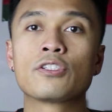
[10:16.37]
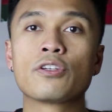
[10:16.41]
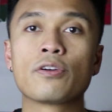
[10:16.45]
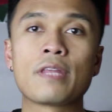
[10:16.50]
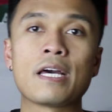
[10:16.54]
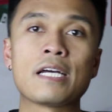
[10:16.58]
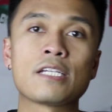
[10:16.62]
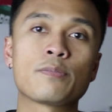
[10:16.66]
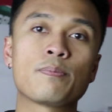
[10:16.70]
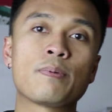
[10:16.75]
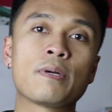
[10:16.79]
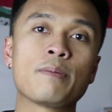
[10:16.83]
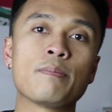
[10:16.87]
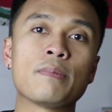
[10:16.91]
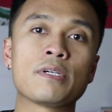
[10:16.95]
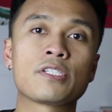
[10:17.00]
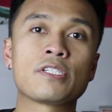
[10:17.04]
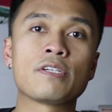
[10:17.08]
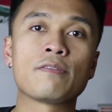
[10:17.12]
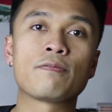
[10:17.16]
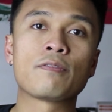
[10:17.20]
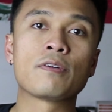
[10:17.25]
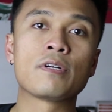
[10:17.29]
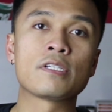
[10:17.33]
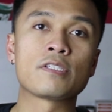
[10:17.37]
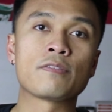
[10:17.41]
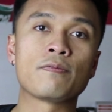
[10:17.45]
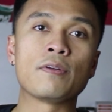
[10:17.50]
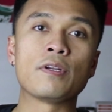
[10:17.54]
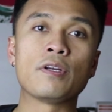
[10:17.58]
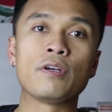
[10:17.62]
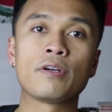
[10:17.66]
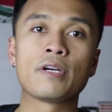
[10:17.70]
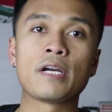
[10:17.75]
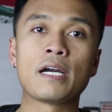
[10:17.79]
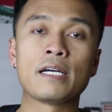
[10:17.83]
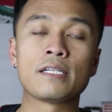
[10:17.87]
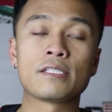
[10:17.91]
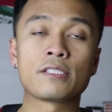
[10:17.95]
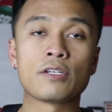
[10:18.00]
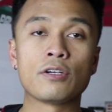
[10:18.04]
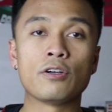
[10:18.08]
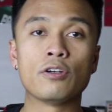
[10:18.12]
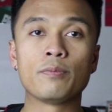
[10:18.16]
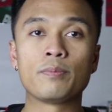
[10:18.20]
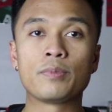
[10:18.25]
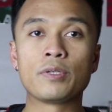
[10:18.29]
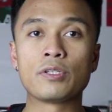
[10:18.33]
So that's pretty much it for this video, guys.
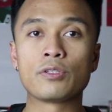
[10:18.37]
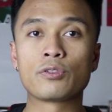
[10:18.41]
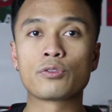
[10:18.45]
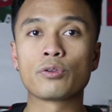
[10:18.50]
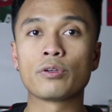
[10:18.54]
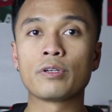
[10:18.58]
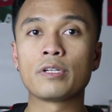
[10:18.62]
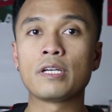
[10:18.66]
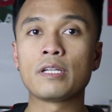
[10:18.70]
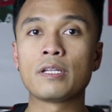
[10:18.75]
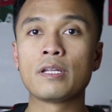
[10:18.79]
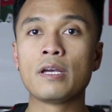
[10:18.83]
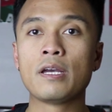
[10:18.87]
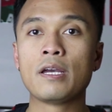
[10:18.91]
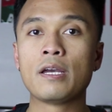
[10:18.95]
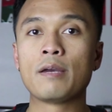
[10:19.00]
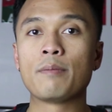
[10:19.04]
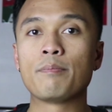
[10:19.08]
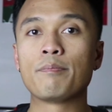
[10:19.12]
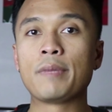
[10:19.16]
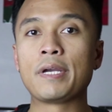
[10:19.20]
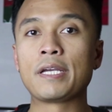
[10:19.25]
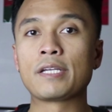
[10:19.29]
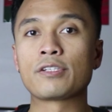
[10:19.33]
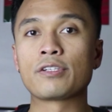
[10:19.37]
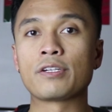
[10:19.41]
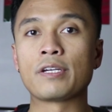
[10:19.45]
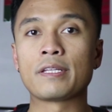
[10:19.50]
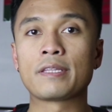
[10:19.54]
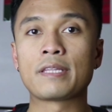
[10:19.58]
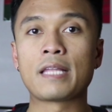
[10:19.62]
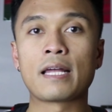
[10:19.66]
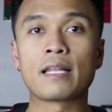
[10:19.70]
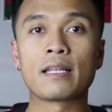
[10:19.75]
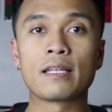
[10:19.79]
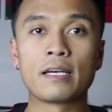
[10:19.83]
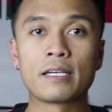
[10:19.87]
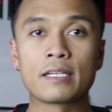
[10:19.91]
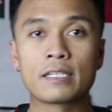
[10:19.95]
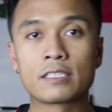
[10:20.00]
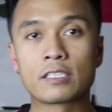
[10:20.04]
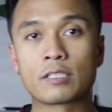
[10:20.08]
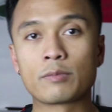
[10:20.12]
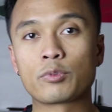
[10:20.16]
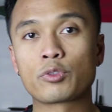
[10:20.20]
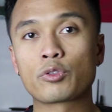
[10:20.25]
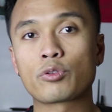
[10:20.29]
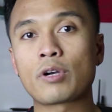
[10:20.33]
I hope you enjoyed it. Make sure you hit that like and
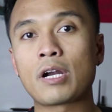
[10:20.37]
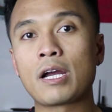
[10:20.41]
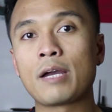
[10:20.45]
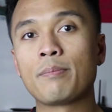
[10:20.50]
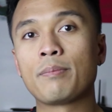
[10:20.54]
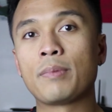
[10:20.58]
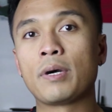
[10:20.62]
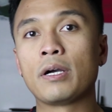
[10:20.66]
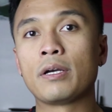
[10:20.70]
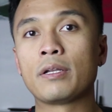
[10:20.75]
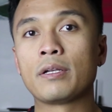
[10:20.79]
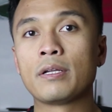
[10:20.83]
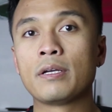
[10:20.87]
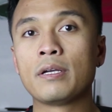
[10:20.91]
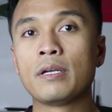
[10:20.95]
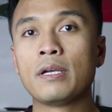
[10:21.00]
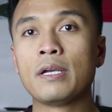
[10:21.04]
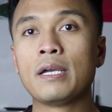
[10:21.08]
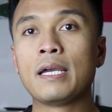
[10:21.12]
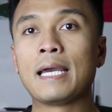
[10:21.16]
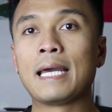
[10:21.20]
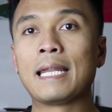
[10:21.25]
subscribe button.